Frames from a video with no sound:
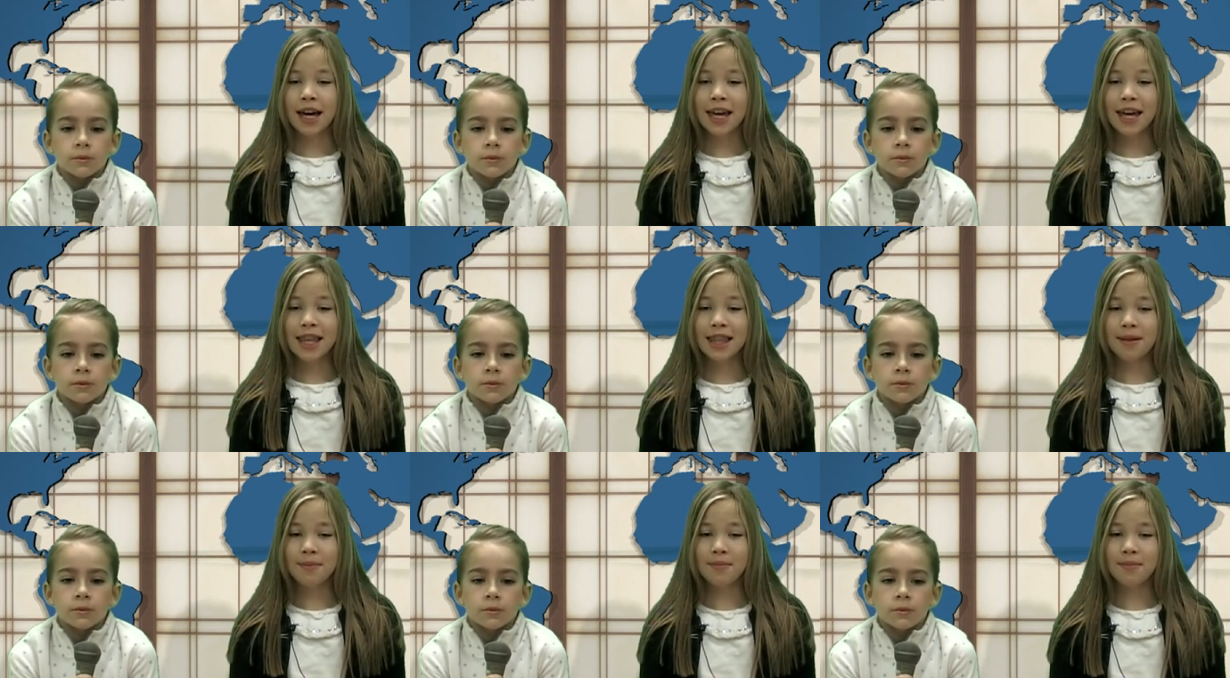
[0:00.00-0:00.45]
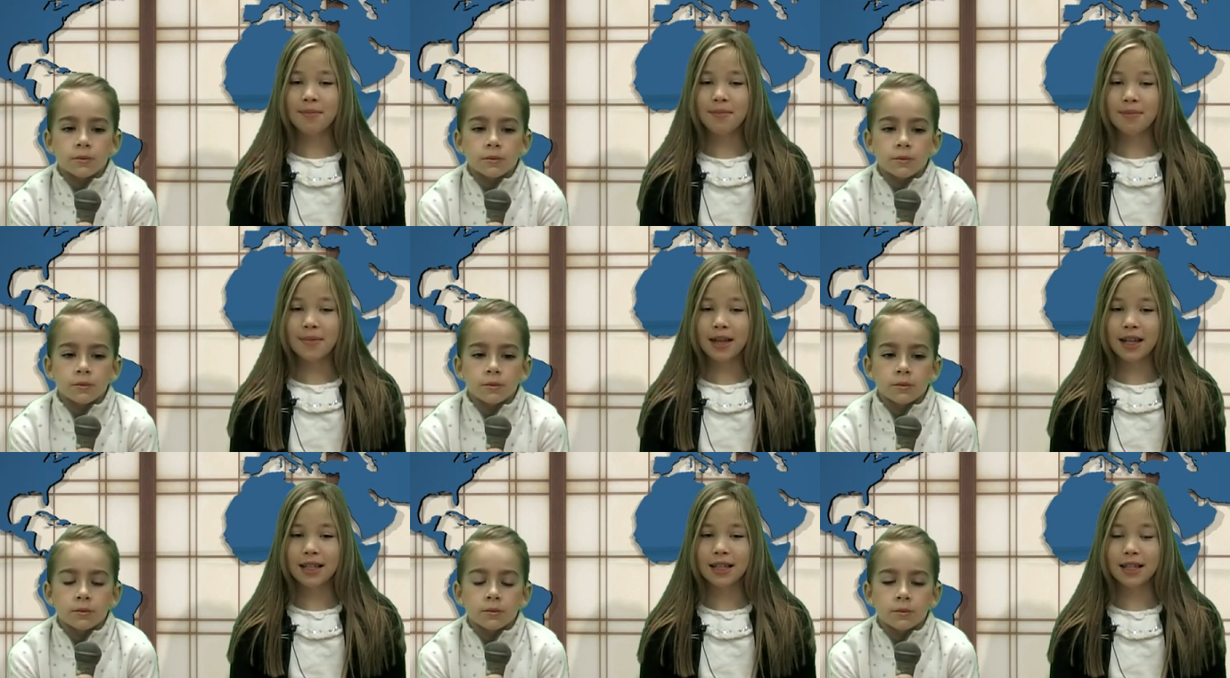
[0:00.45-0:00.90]
Speaker 1: In the
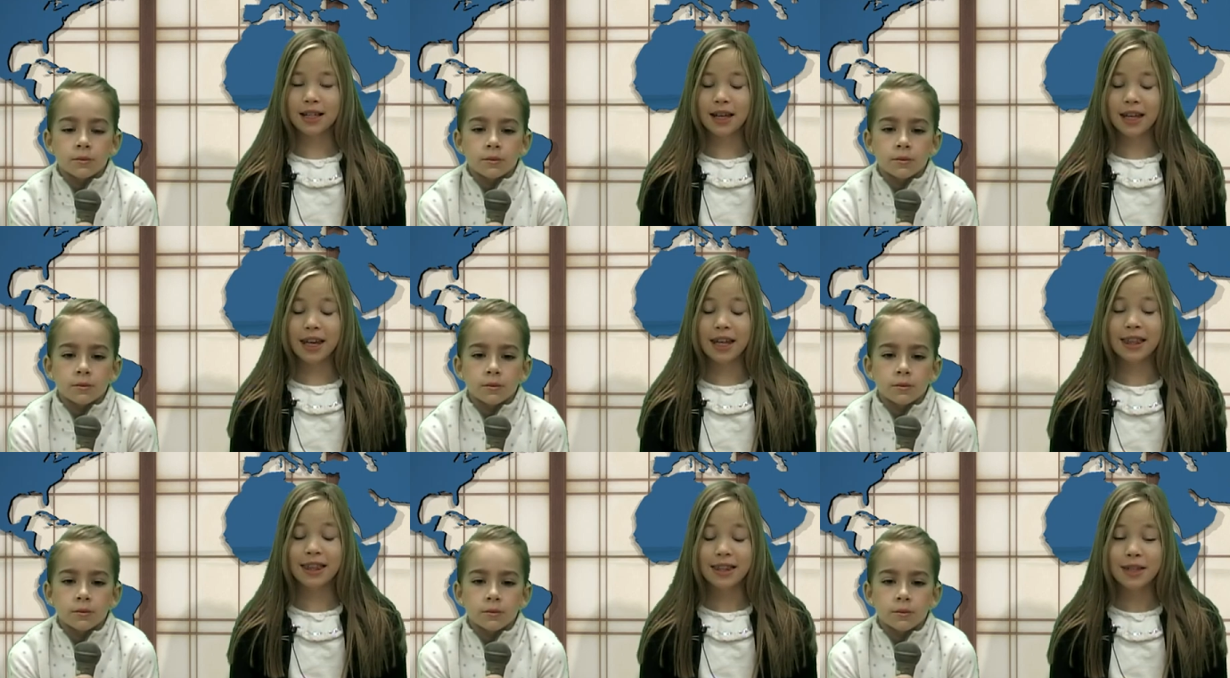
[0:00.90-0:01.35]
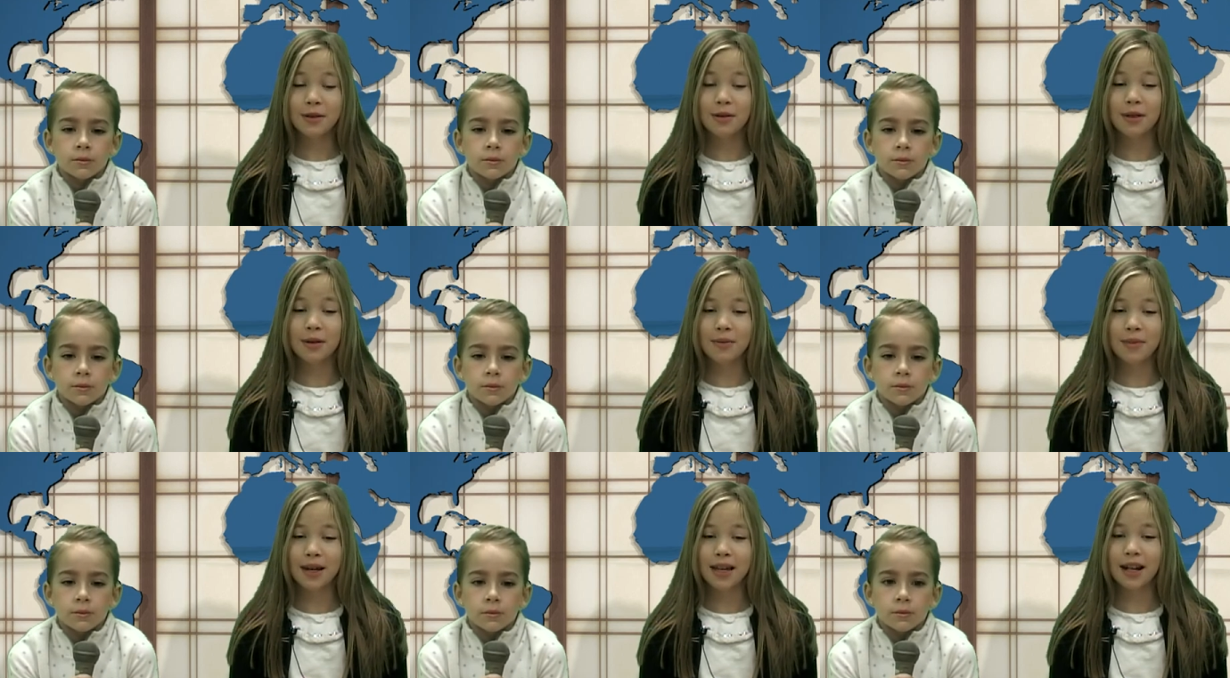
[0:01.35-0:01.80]
into, into
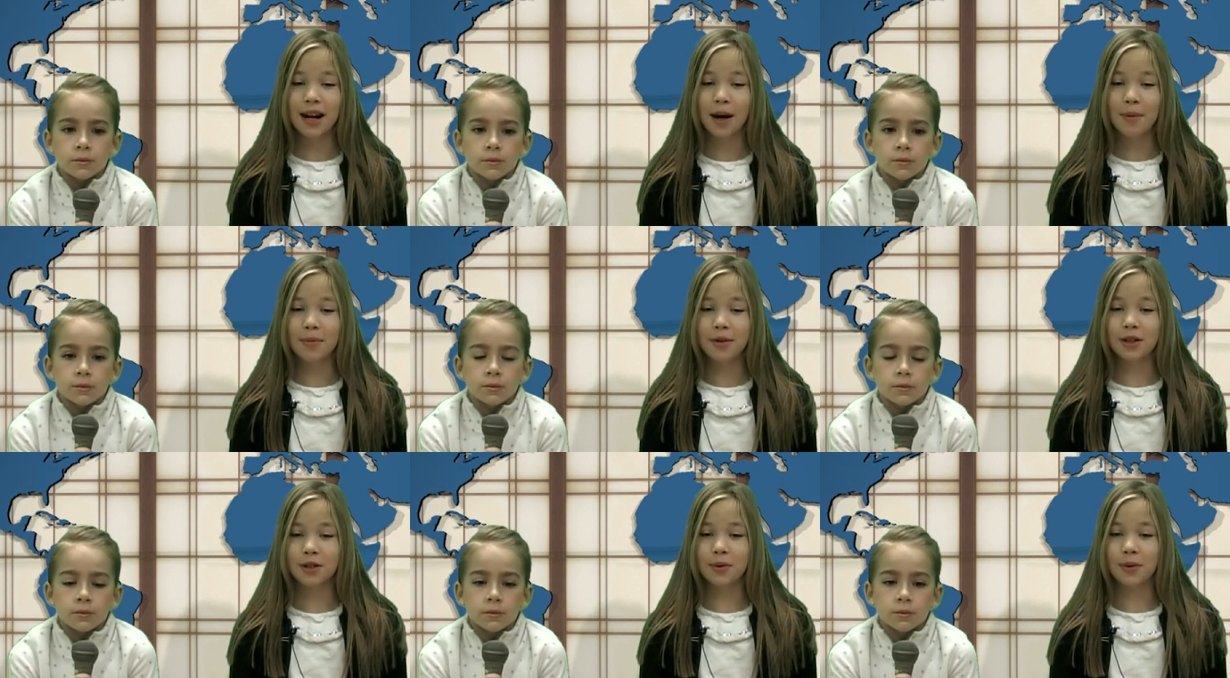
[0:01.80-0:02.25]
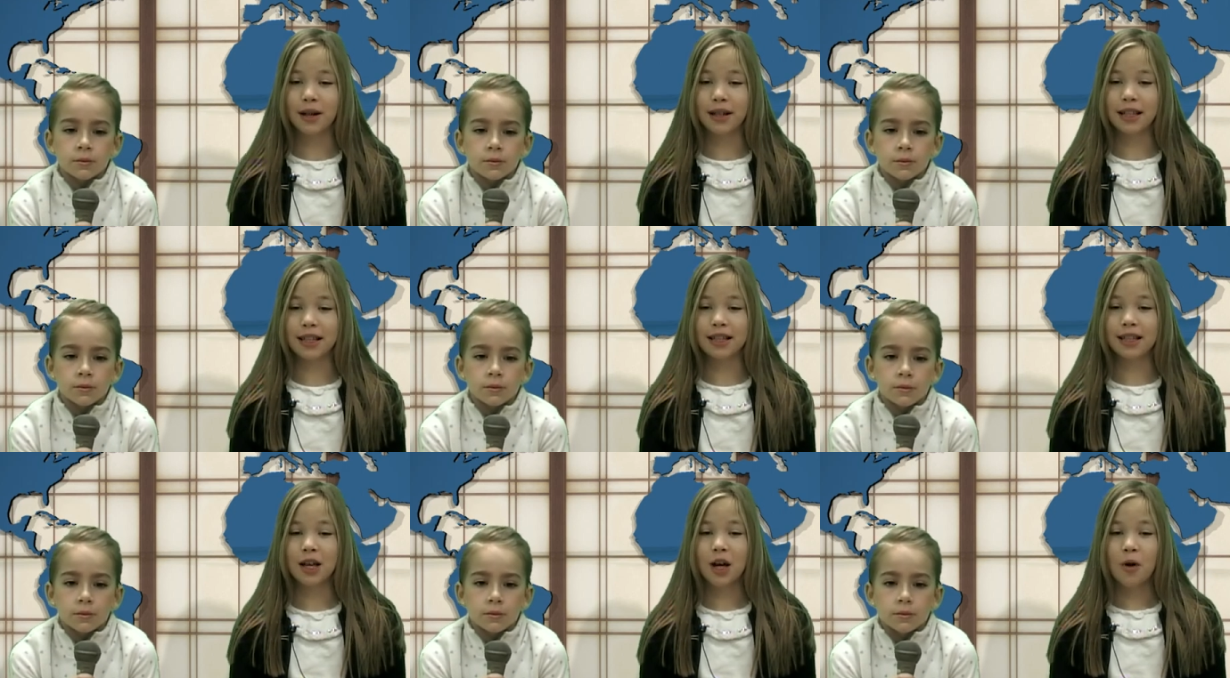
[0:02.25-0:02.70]
the mid upper
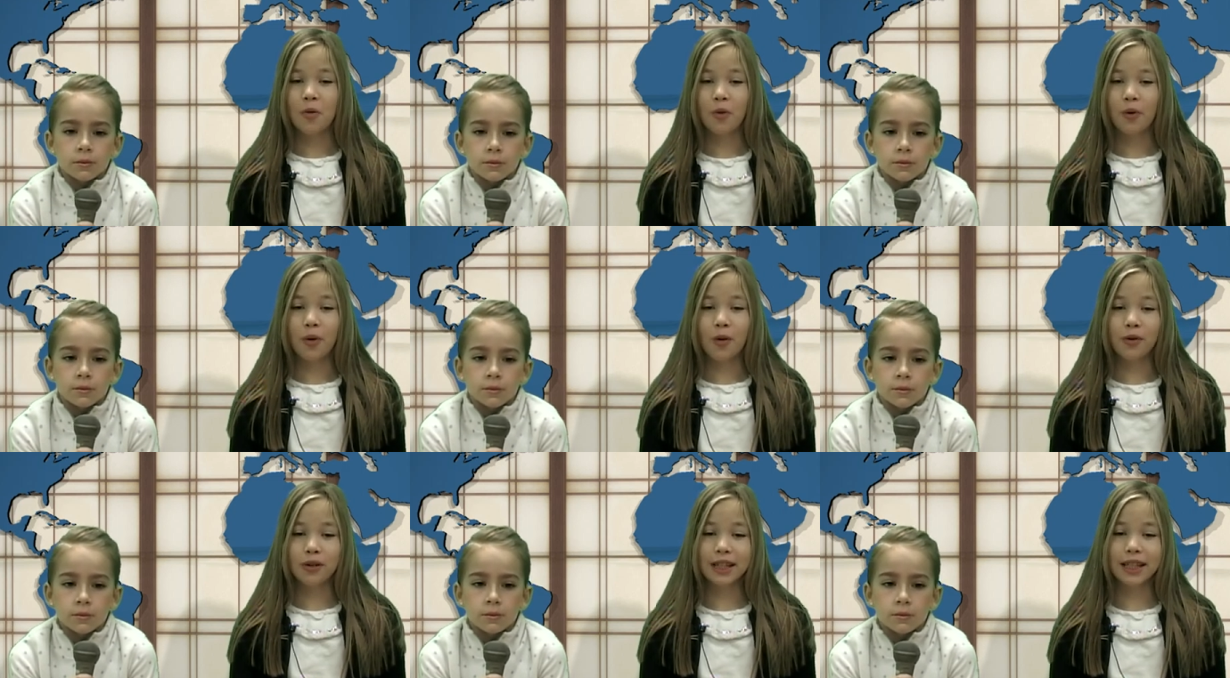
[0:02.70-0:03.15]
20s. We'll only